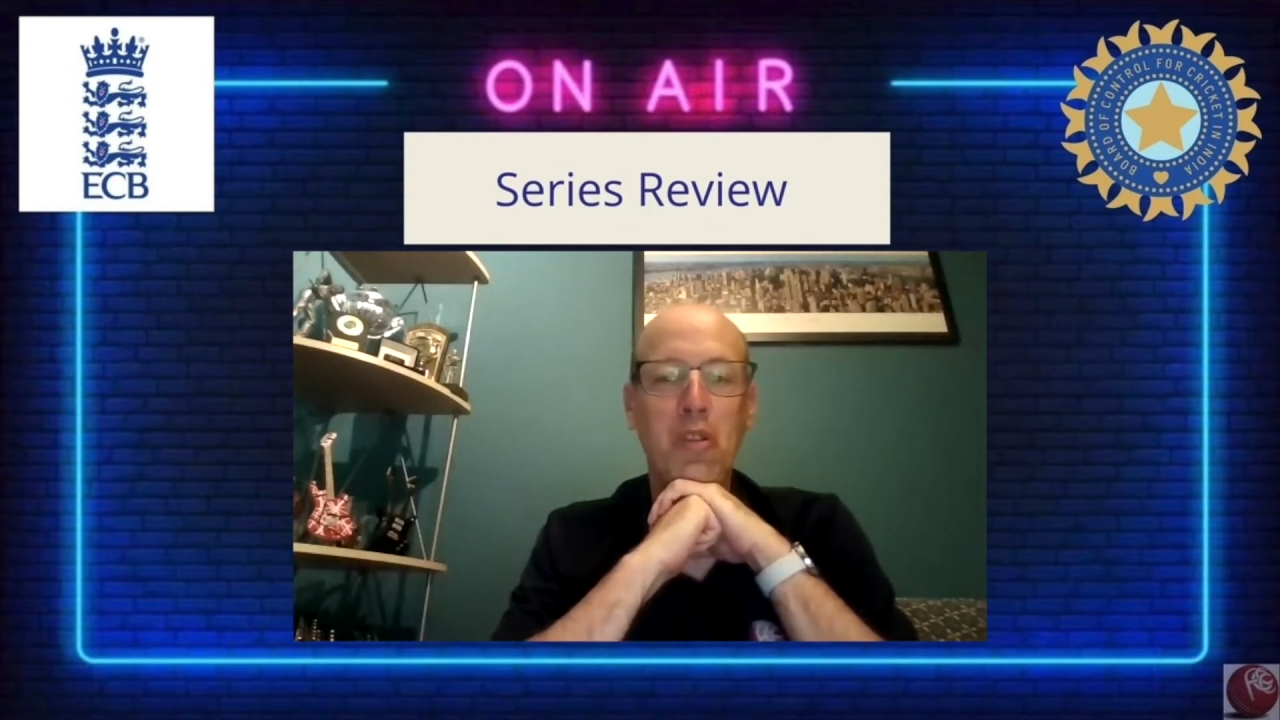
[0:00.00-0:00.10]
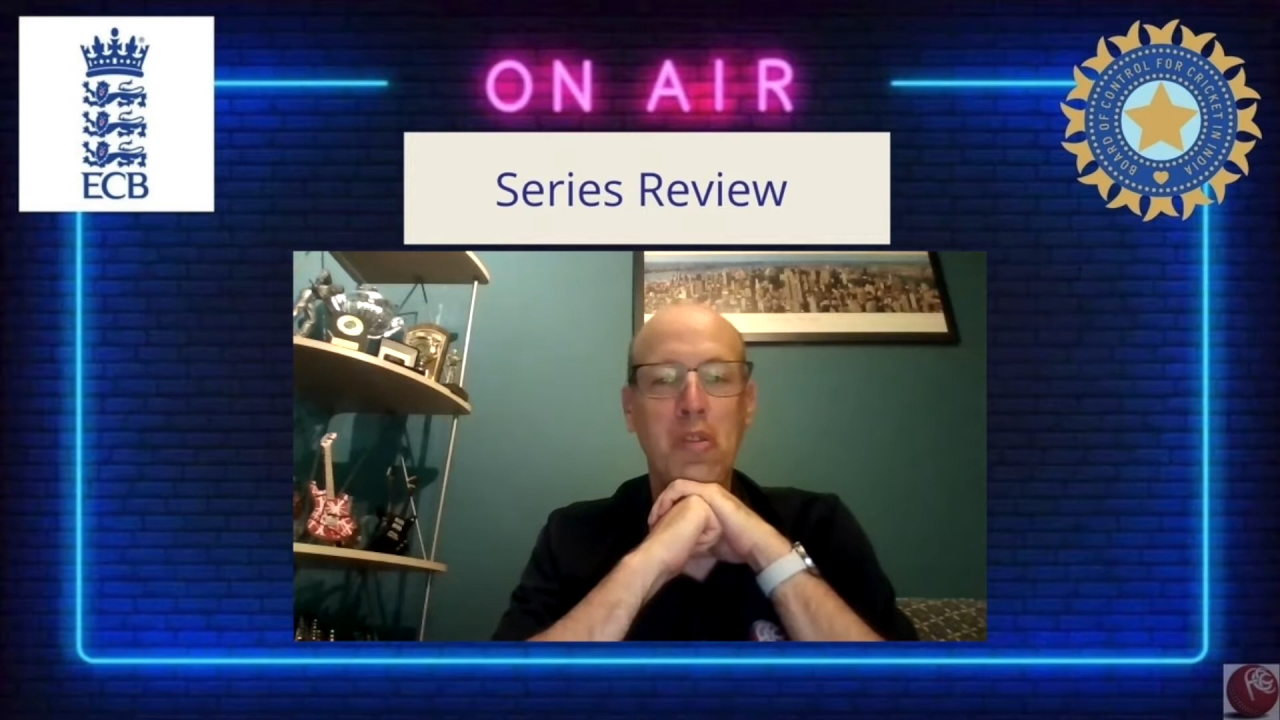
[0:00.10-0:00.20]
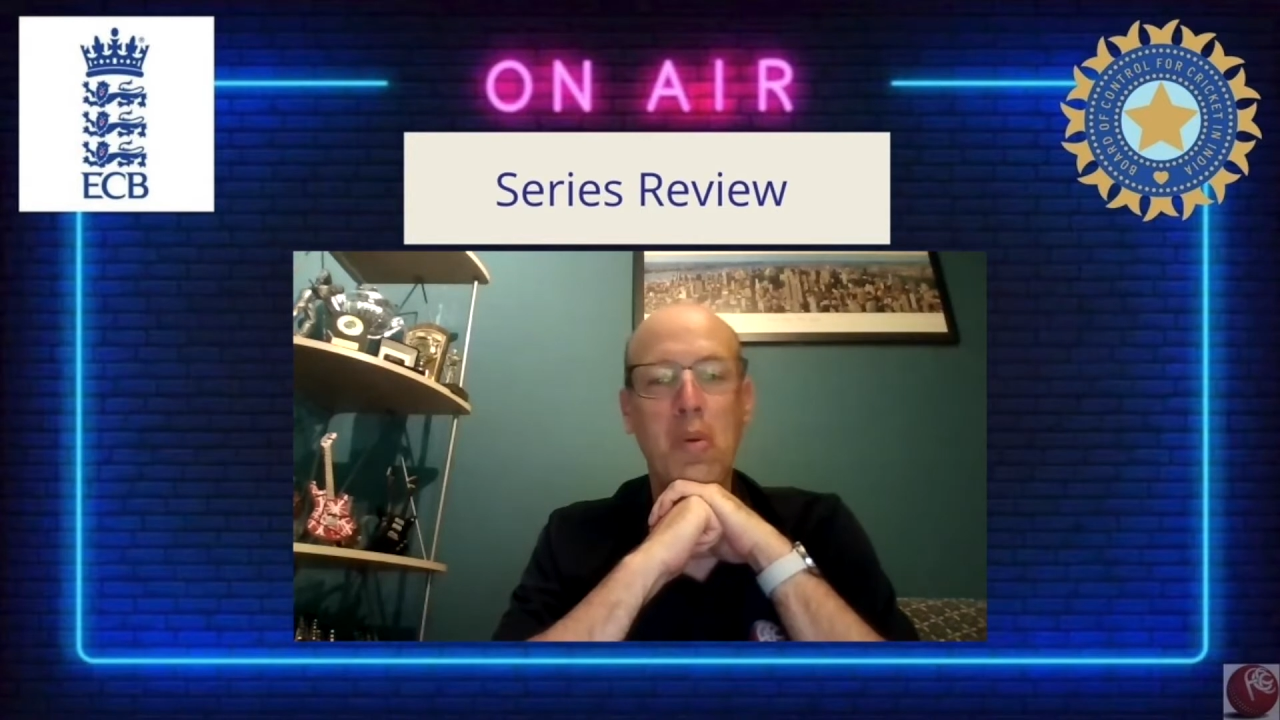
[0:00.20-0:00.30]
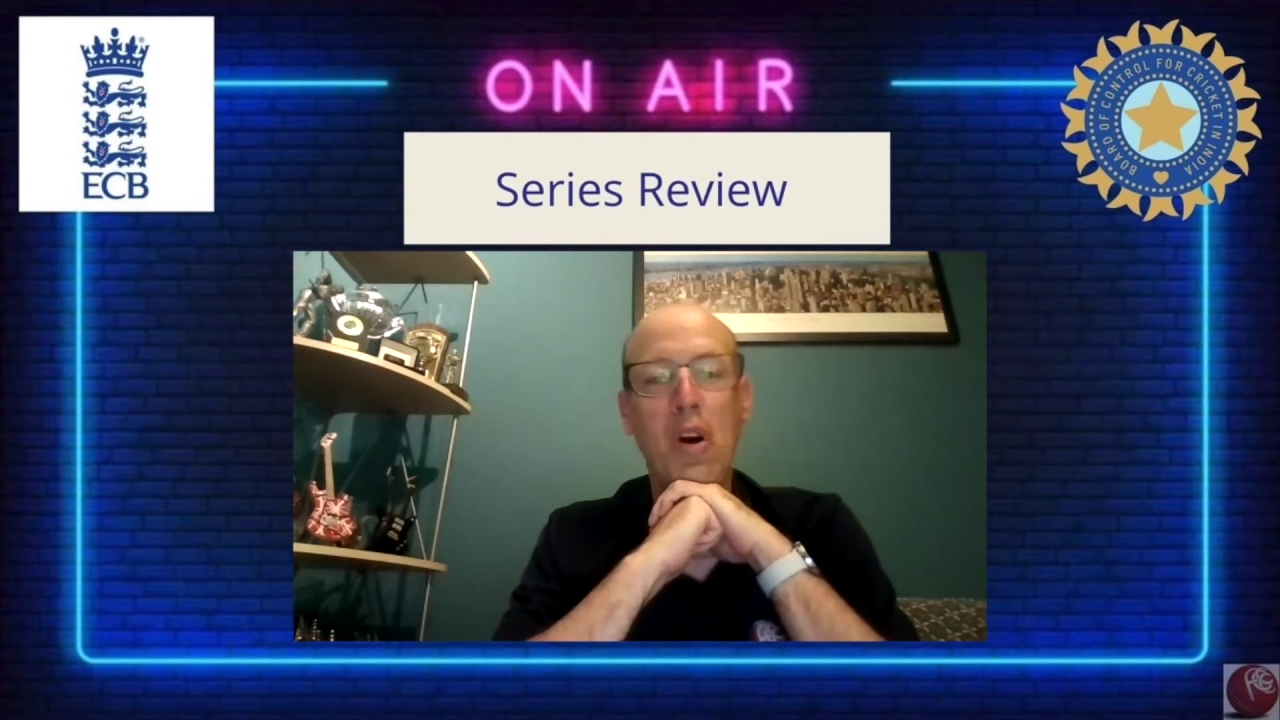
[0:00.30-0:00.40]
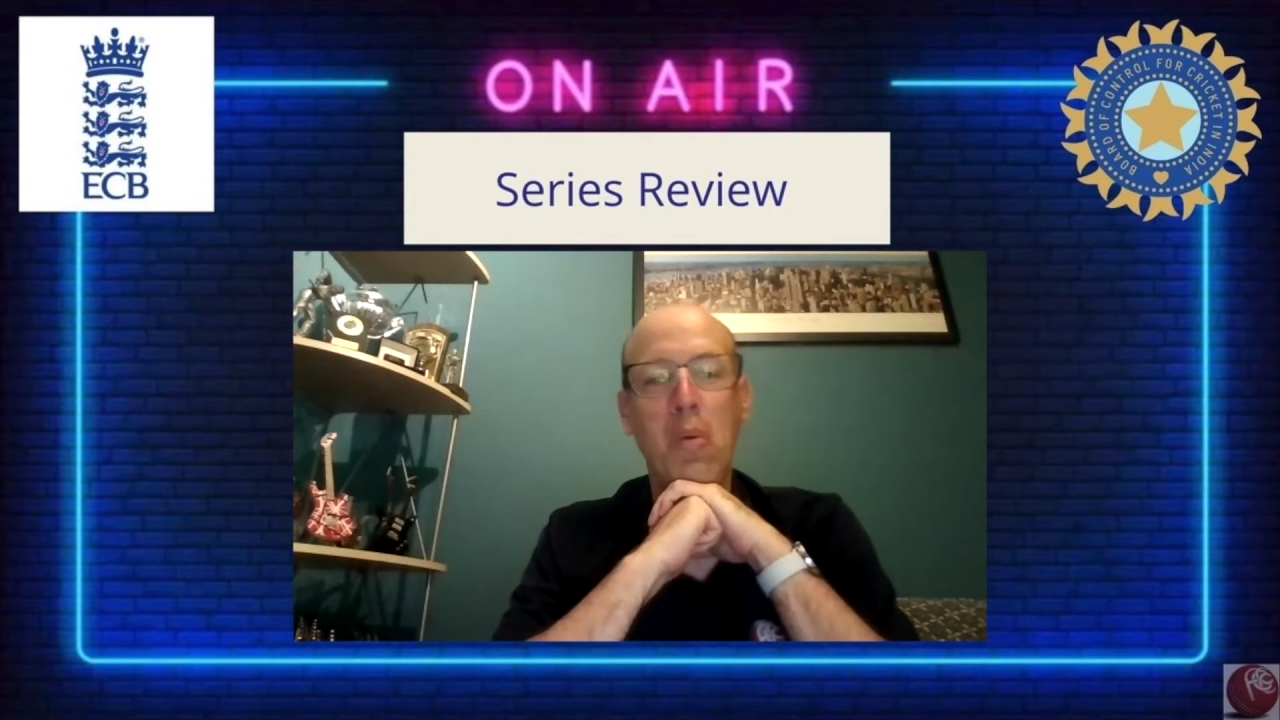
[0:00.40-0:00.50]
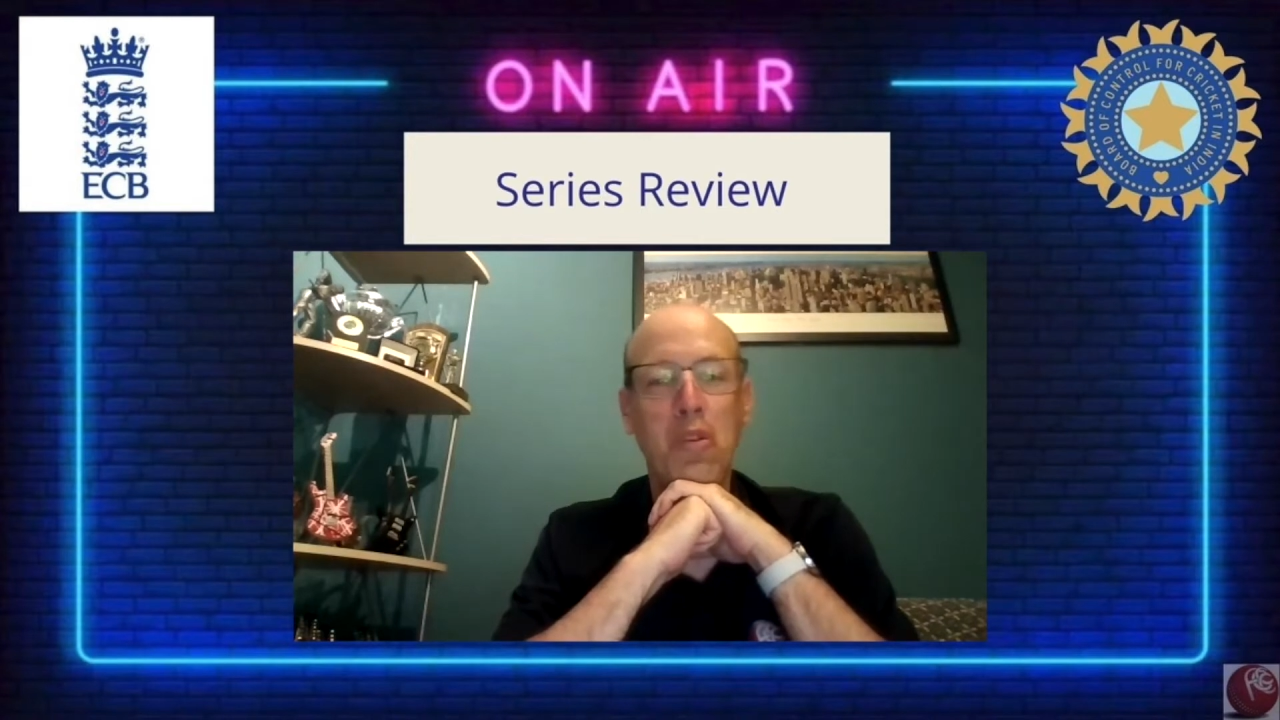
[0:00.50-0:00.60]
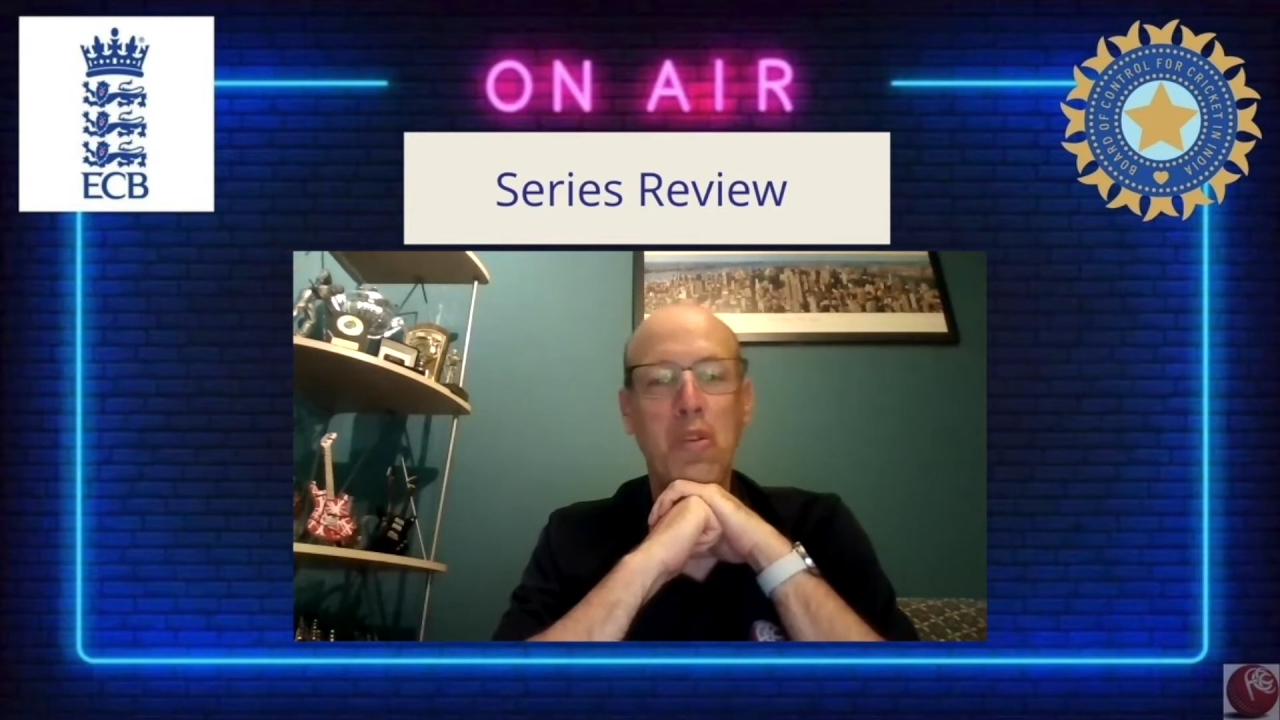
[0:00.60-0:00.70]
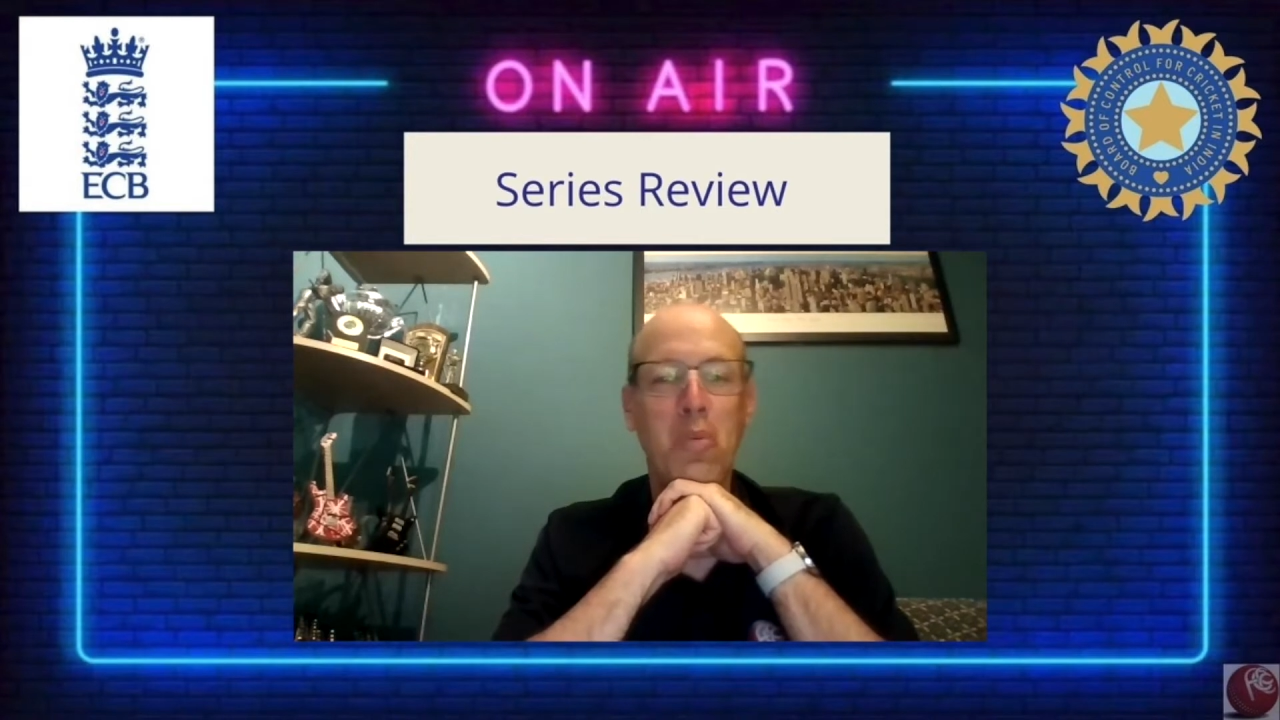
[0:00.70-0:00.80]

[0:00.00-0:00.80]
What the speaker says: of why it was and